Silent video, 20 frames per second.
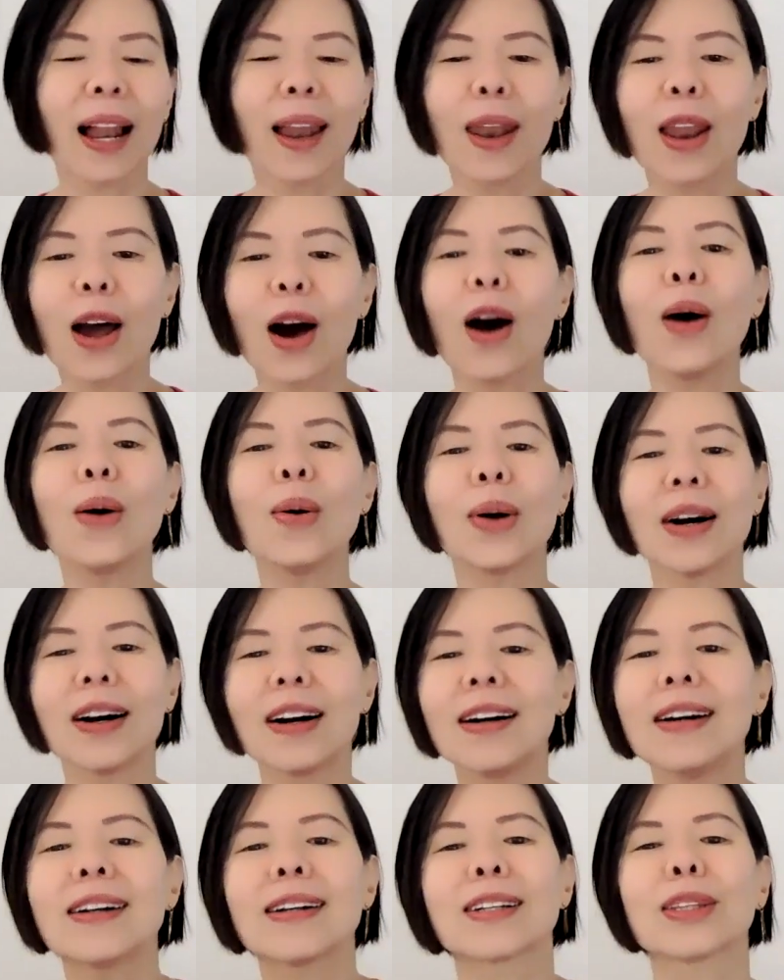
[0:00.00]
allow
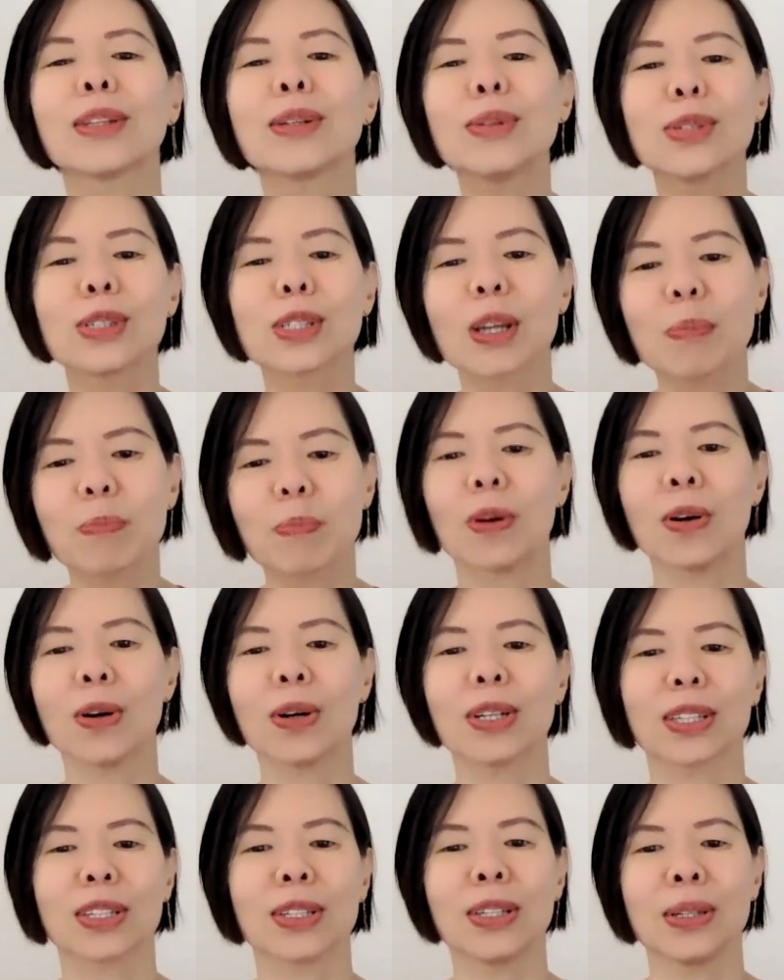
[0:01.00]
her to
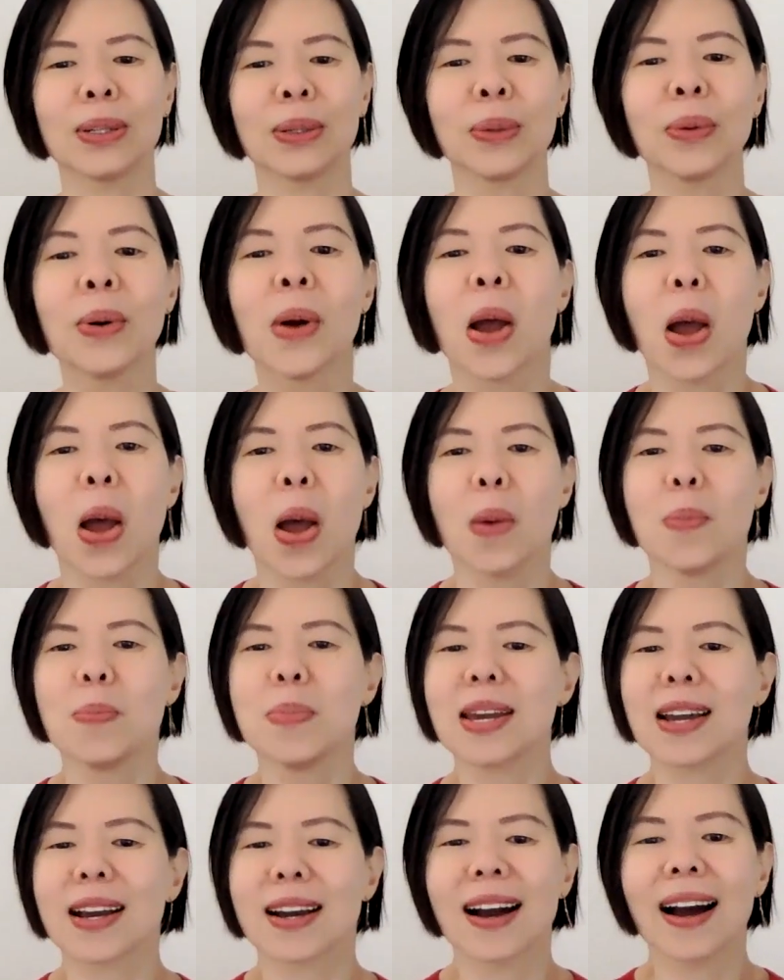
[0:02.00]
support you,
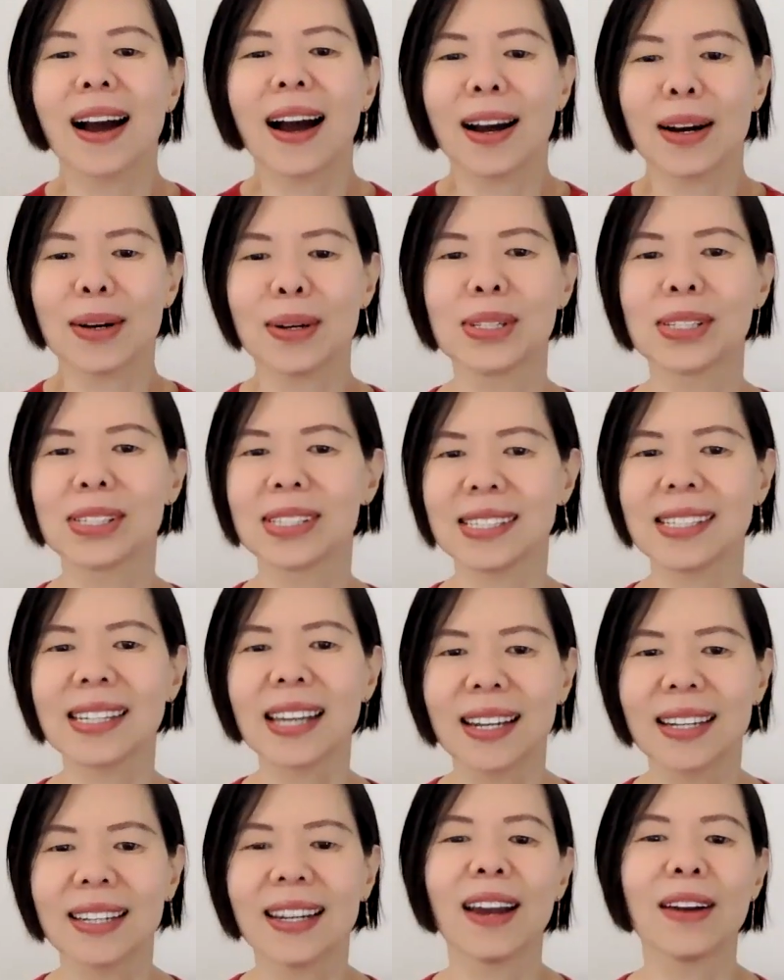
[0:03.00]
because
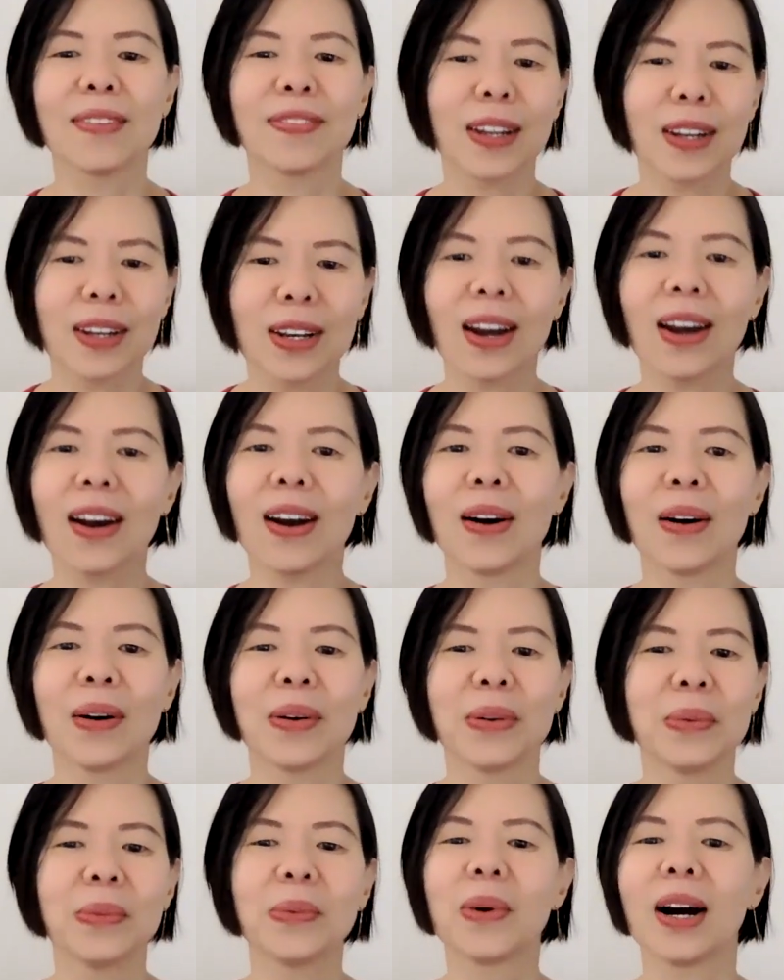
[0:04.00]
you never
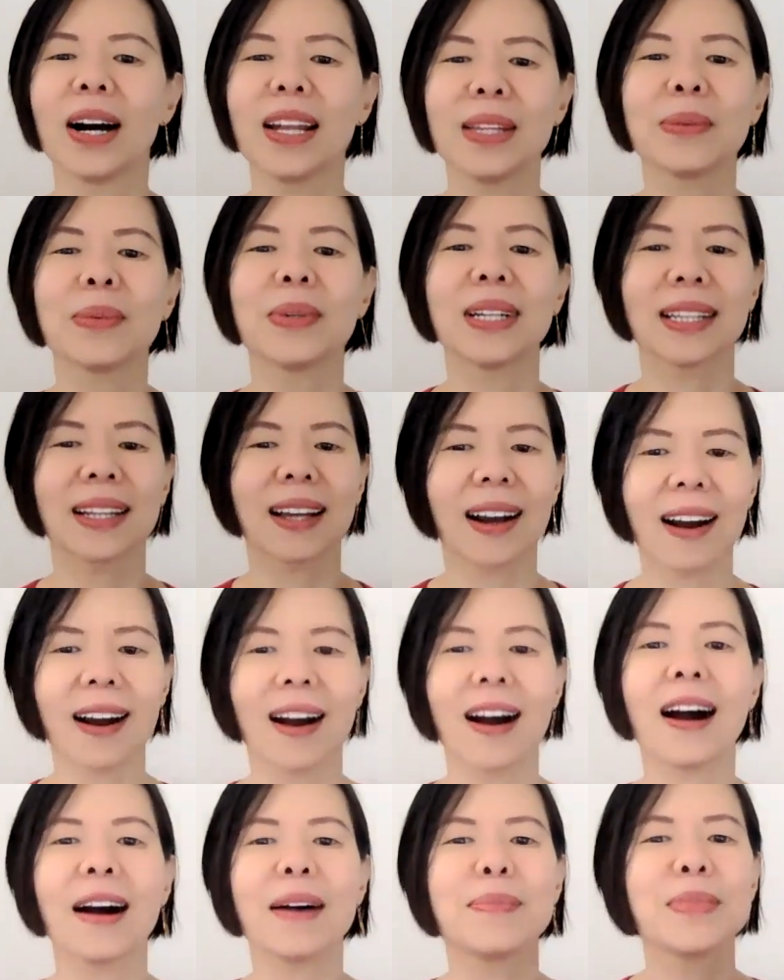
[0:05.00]
know what would
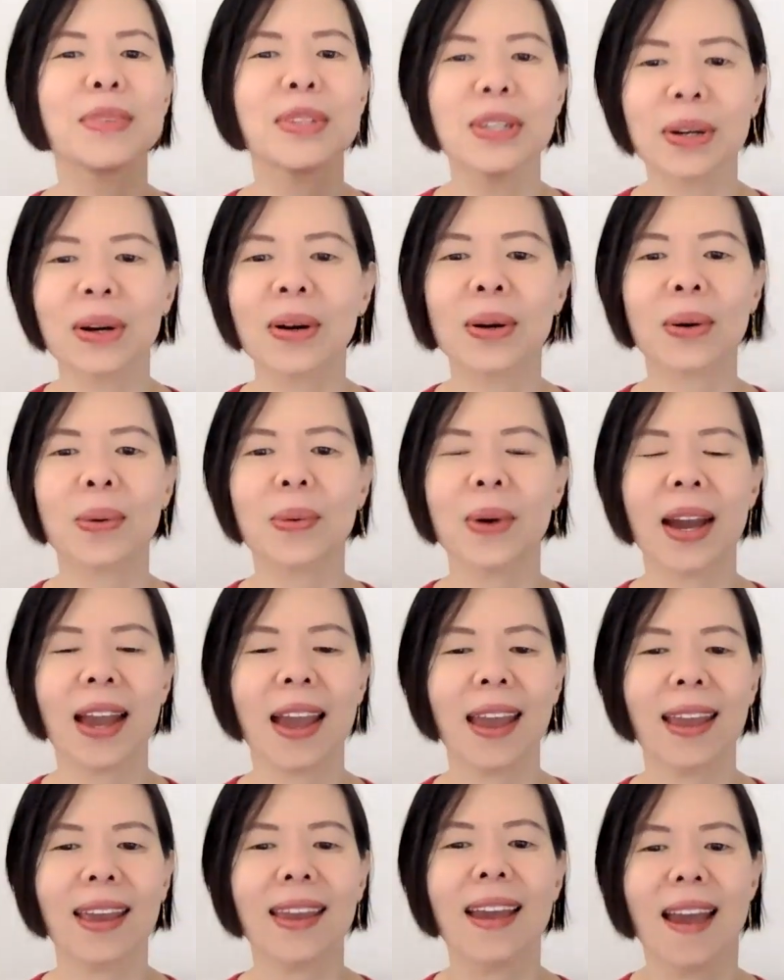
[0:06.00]
come your
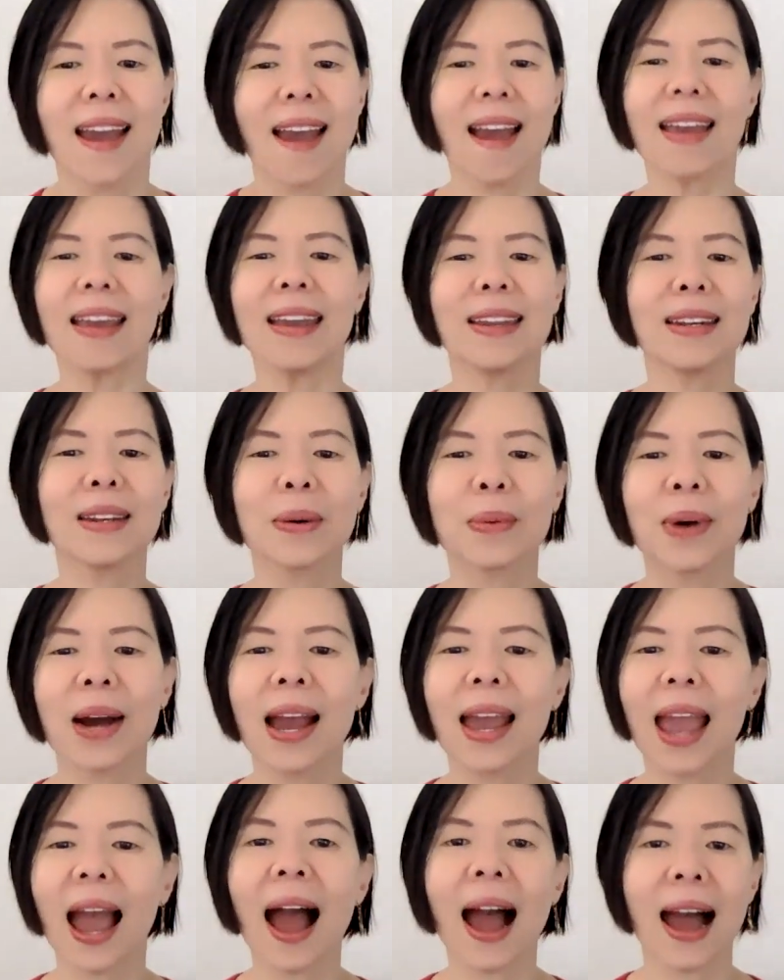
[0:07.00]
way in the
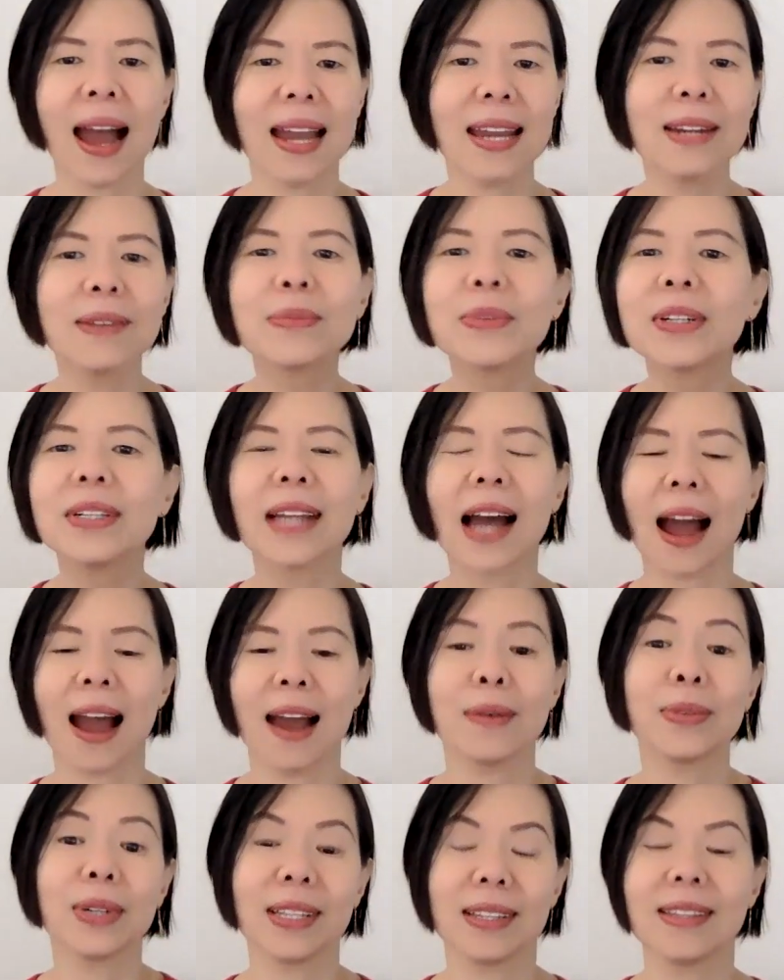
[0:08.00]
way I would
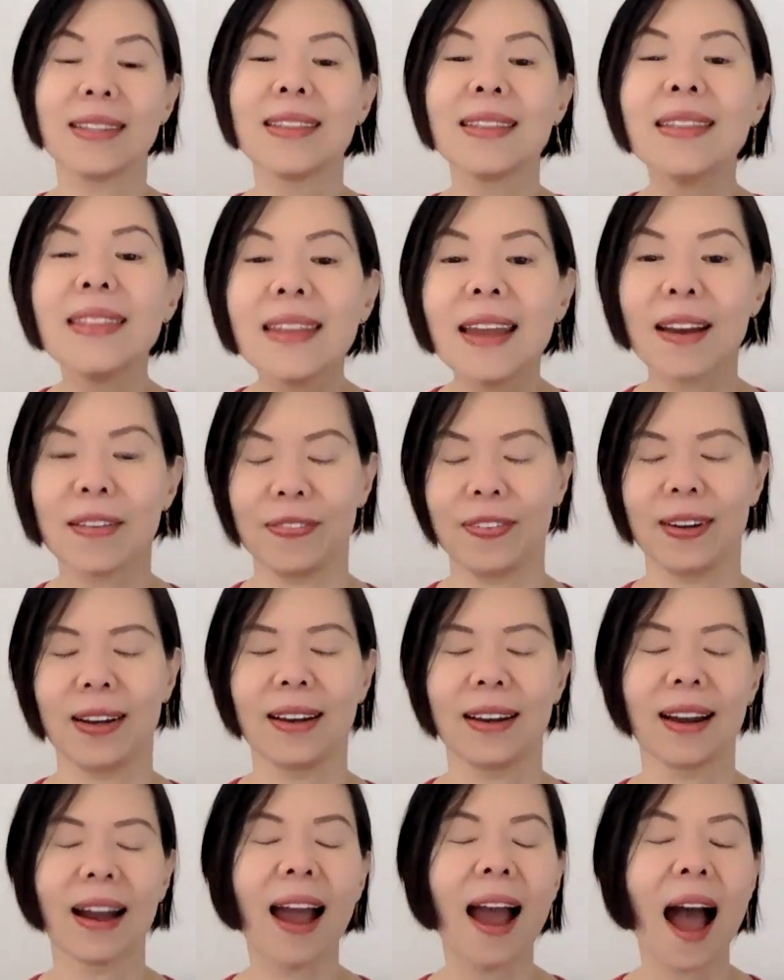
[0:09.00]

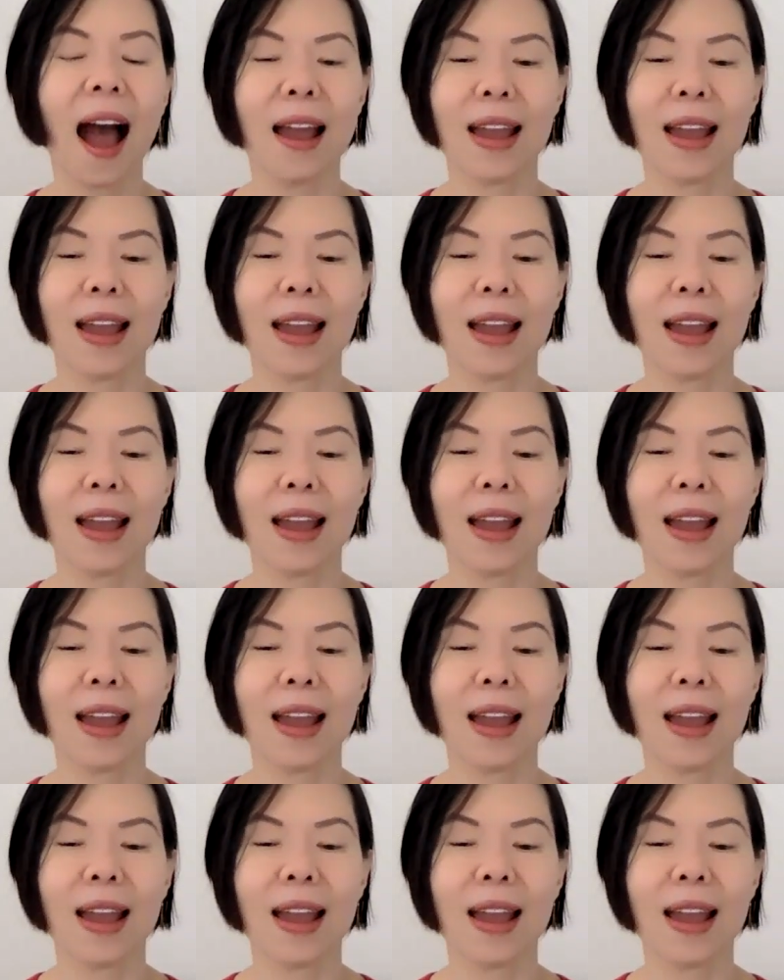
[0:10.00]
never